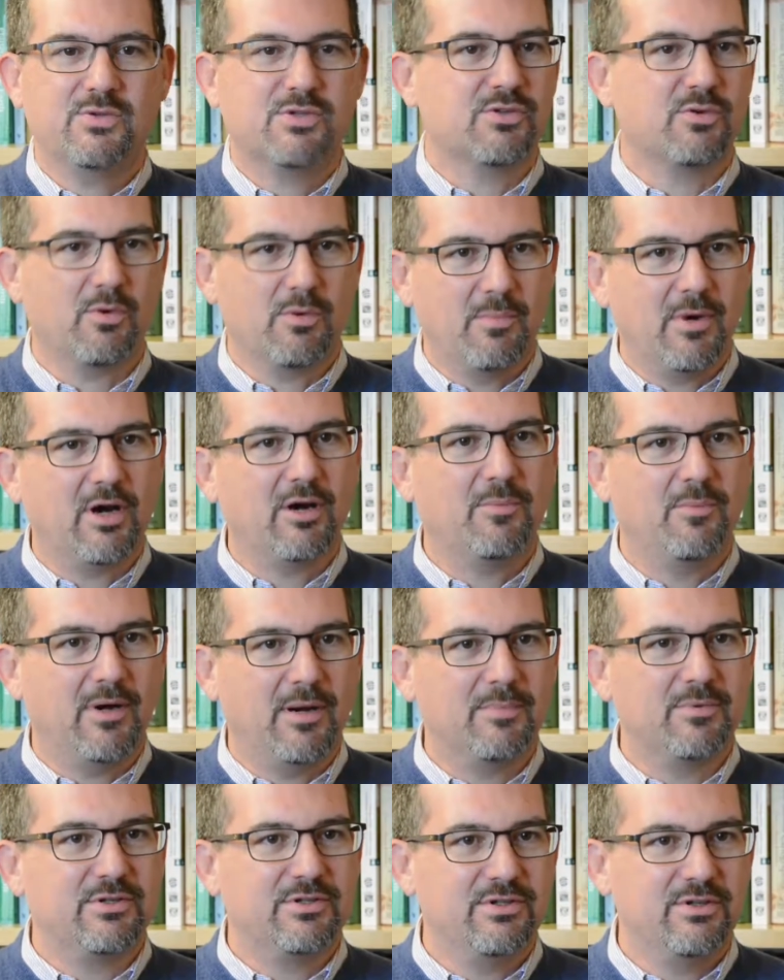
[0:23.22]
was a remarkable
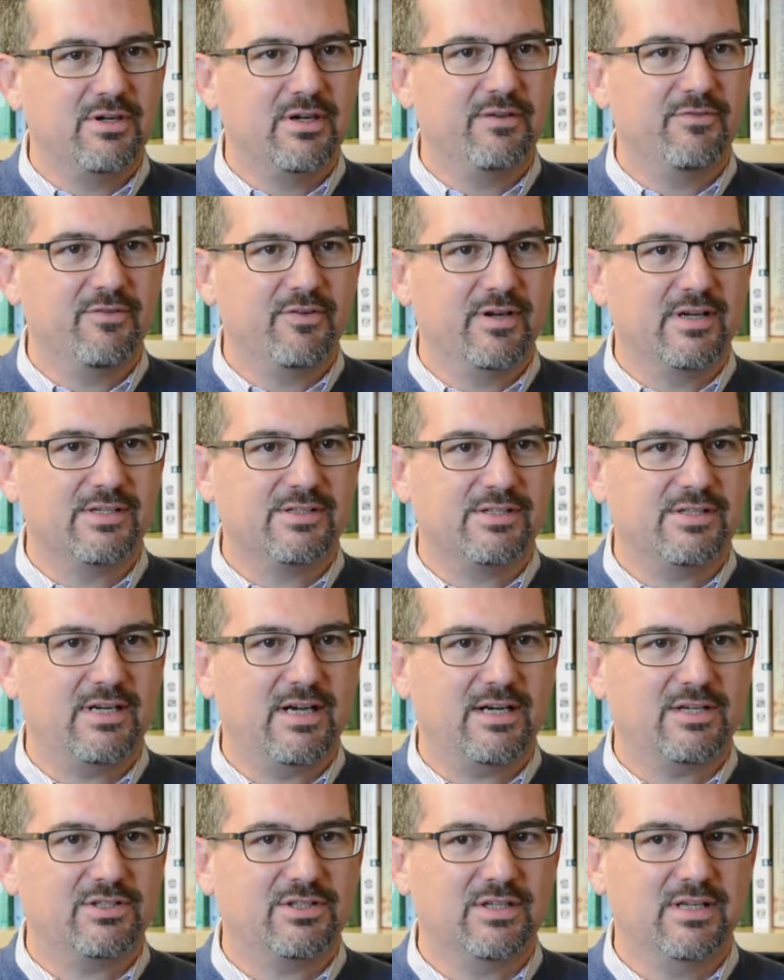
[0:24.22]
opportunity for us to
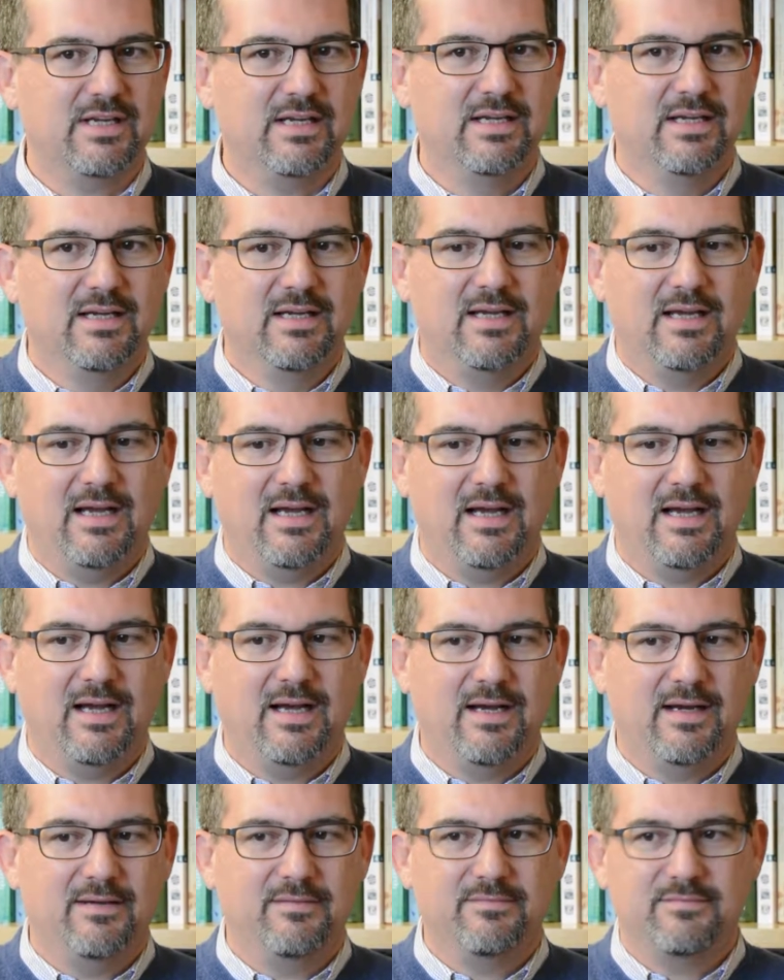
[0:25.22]
actually
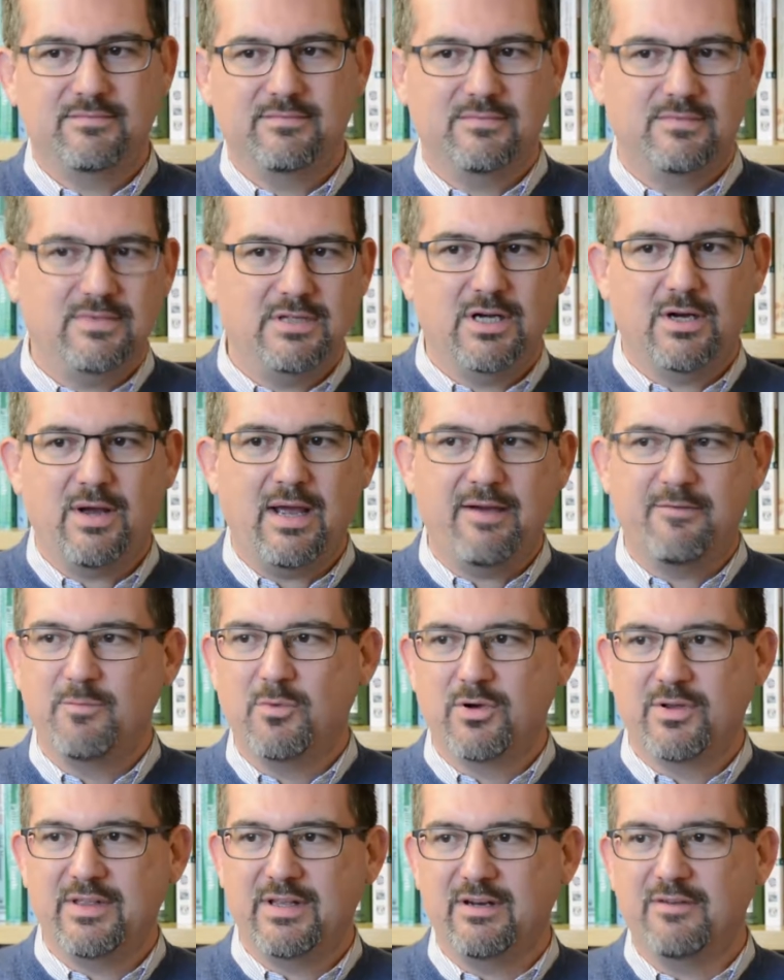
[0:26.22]
have
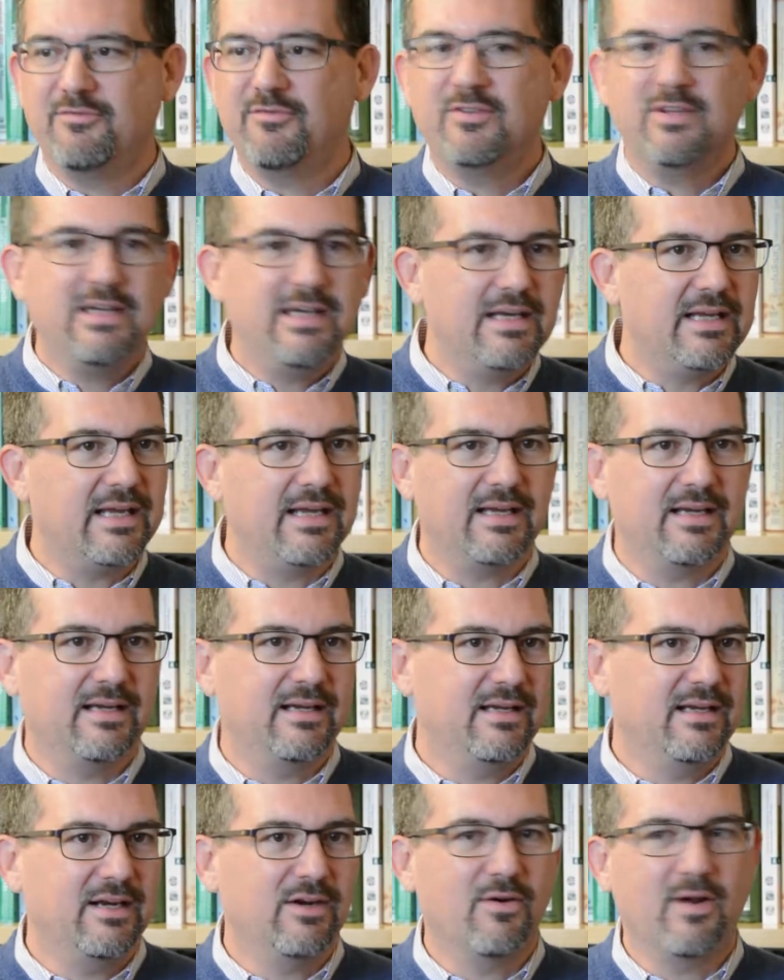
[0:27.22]
more than a fleeting
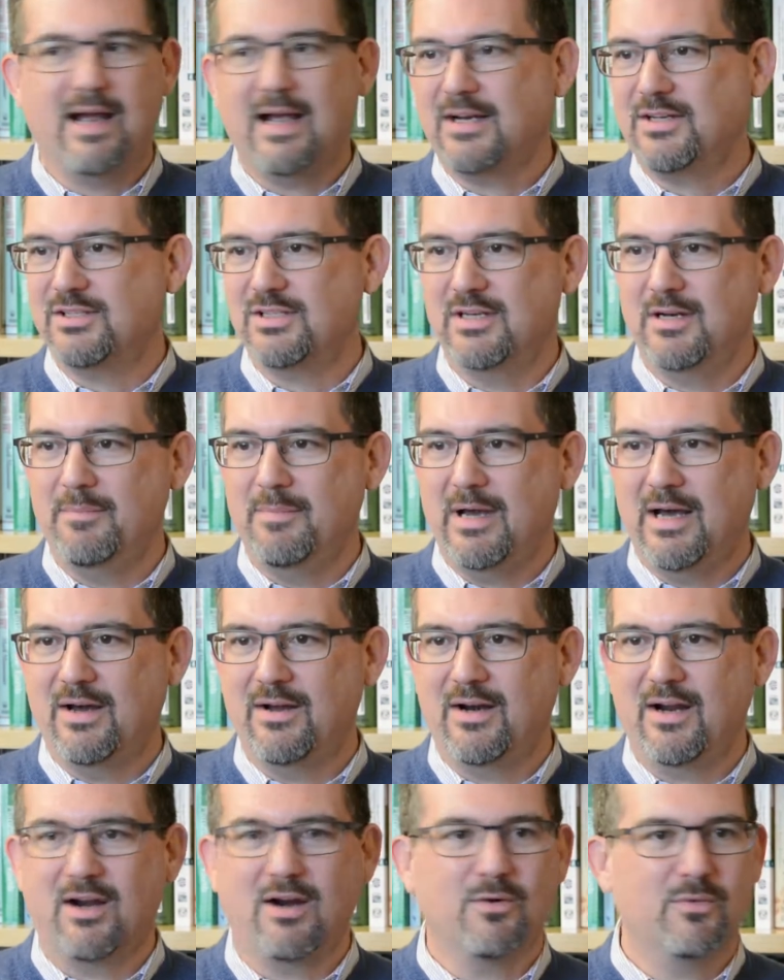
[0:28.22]
interaction
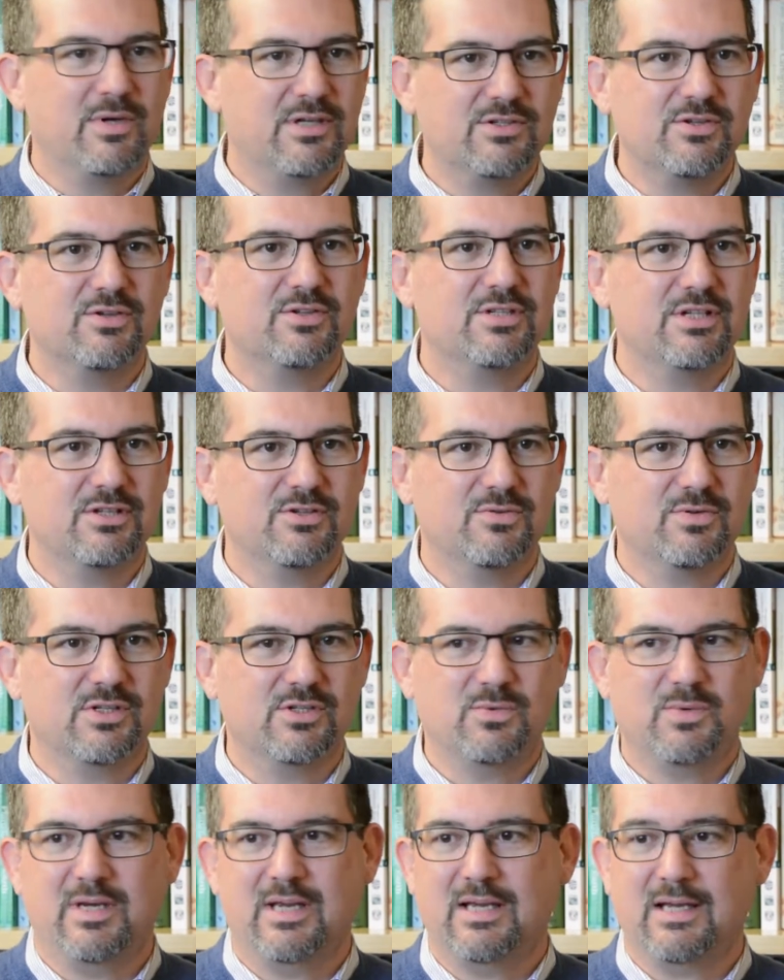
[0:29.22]
about our research
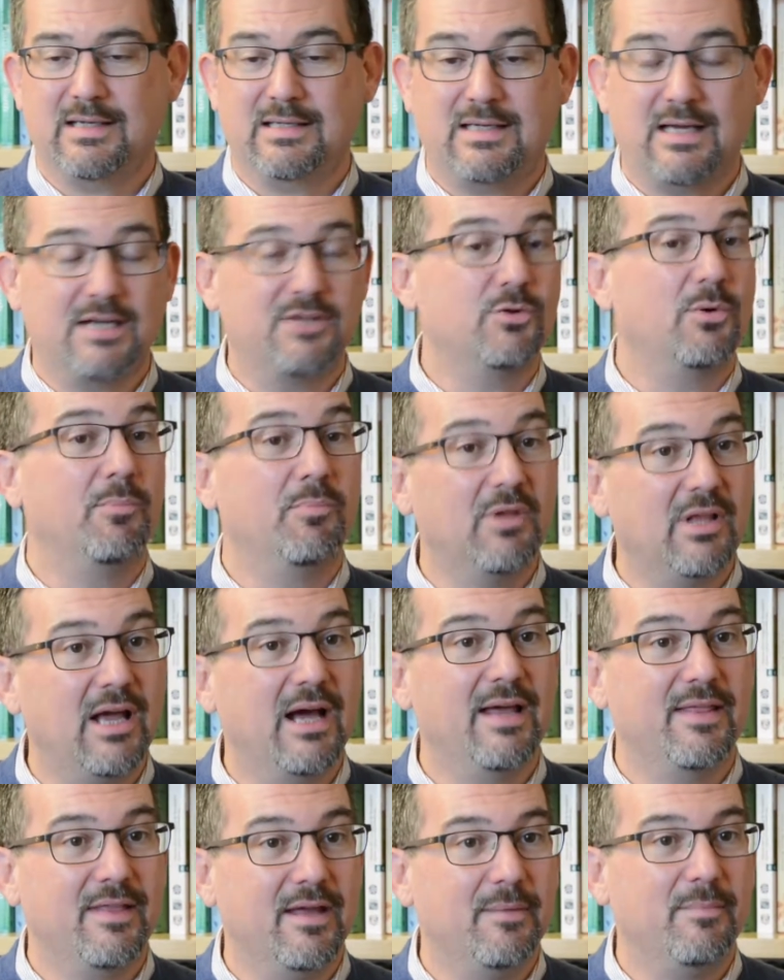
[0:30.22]
interests. We got to
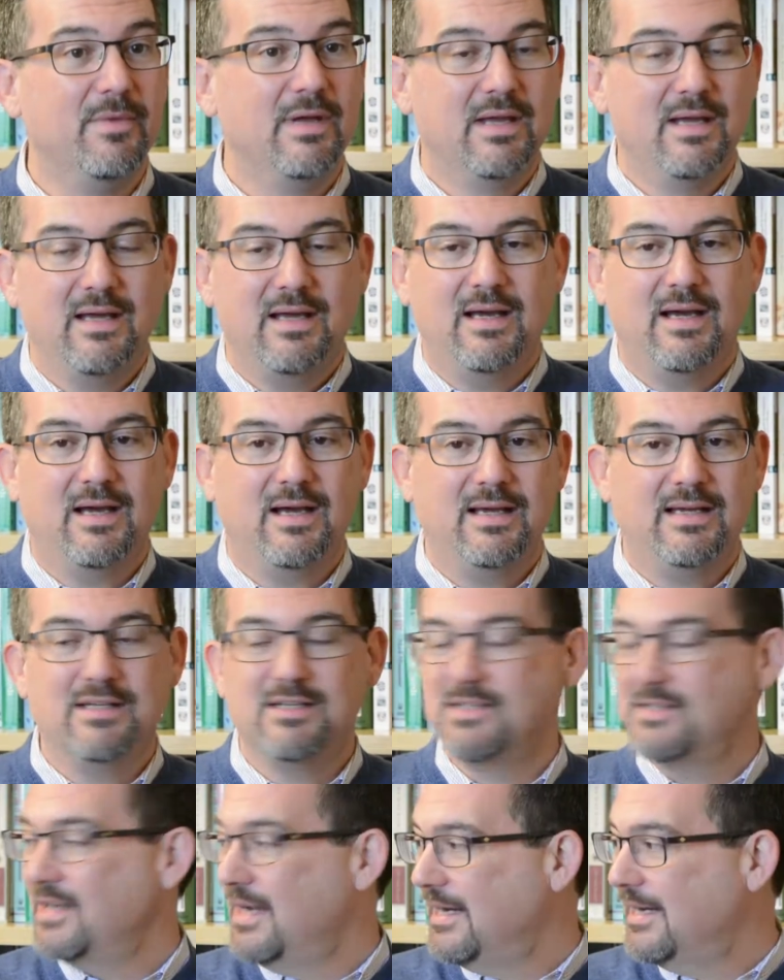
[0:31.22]
apply them in
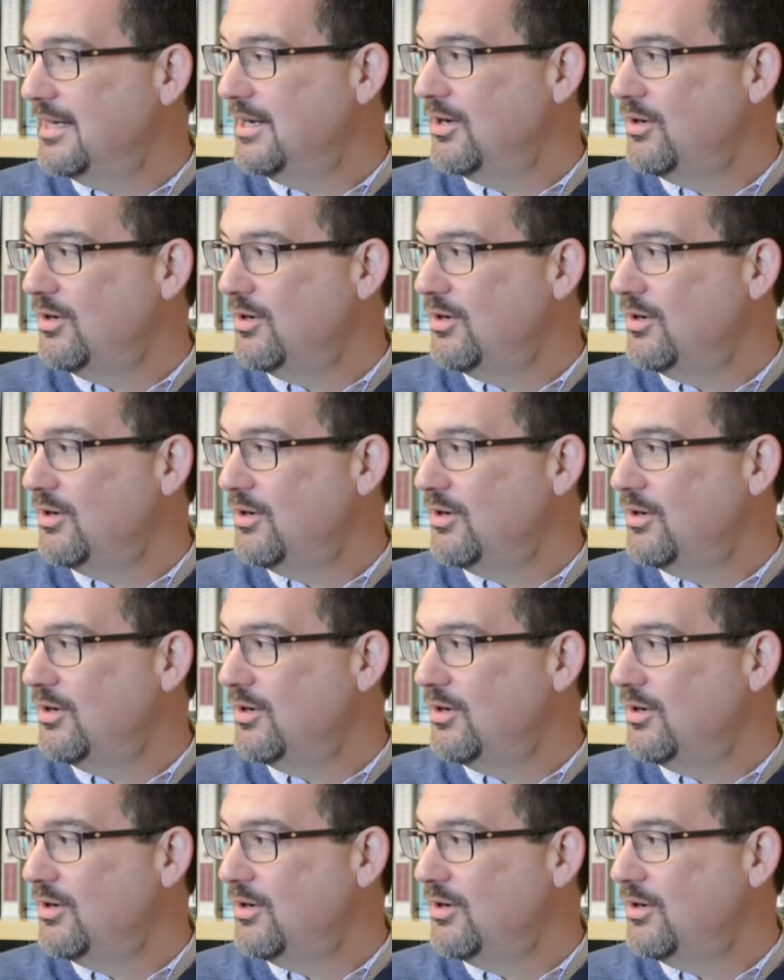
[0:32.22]
designing a